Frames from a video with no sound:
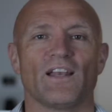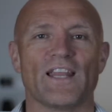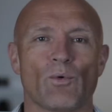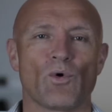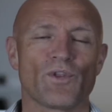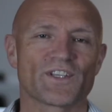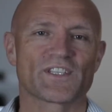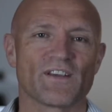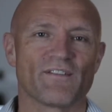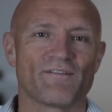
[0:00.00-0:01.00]
Now all
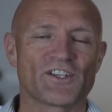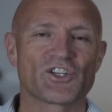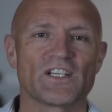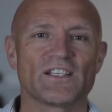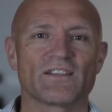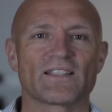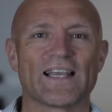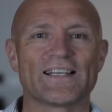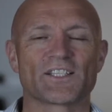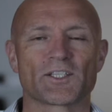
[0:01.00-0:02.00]
this vigilance,
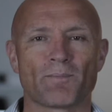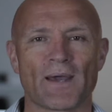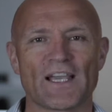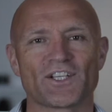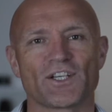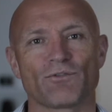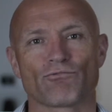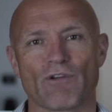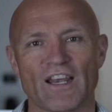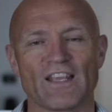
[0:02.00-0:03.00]

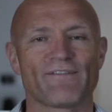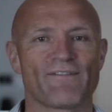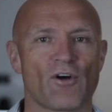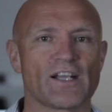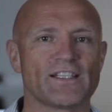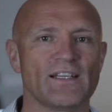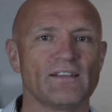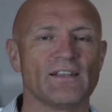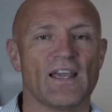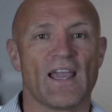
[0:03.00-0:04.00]
anticipation, running,
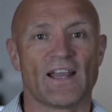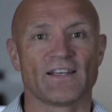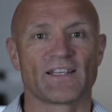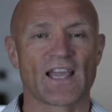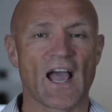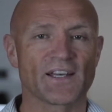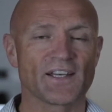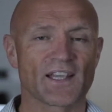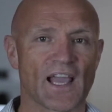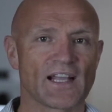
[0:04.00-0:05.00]
fighting and
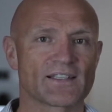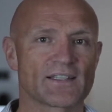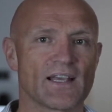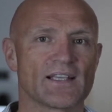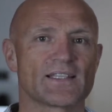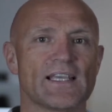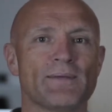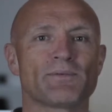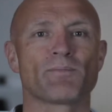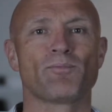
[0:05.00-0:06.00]
guarding against
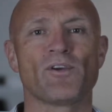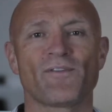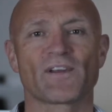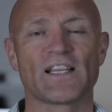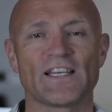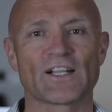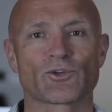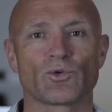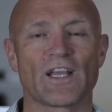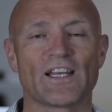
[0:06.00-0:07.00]
seems perfectly
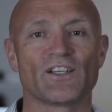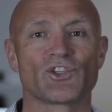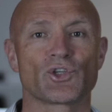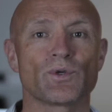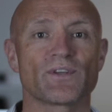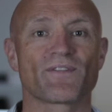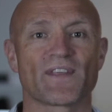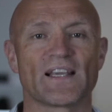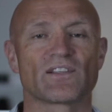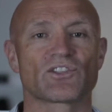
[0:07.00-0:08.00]
natural and intuitive
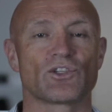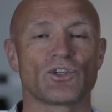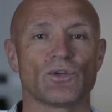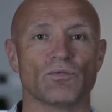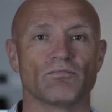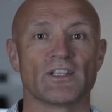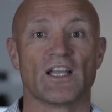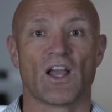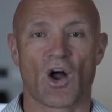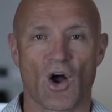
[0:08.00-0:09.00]
things to do.
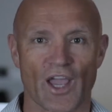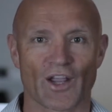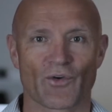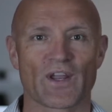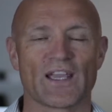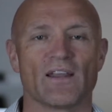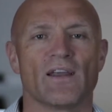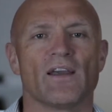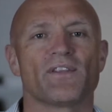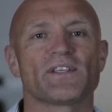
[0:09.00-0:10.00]
I agree.
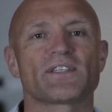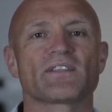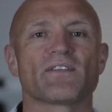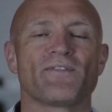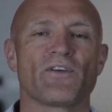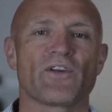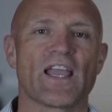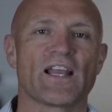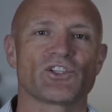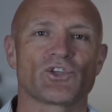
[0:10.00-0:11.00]
This is the
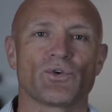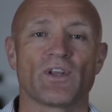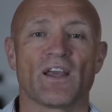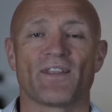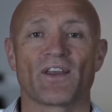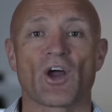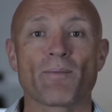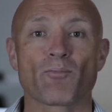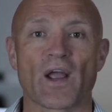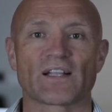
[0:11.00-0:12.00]
very attitude that I
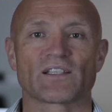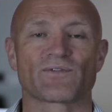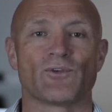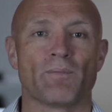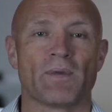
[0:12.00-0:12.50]
practiced for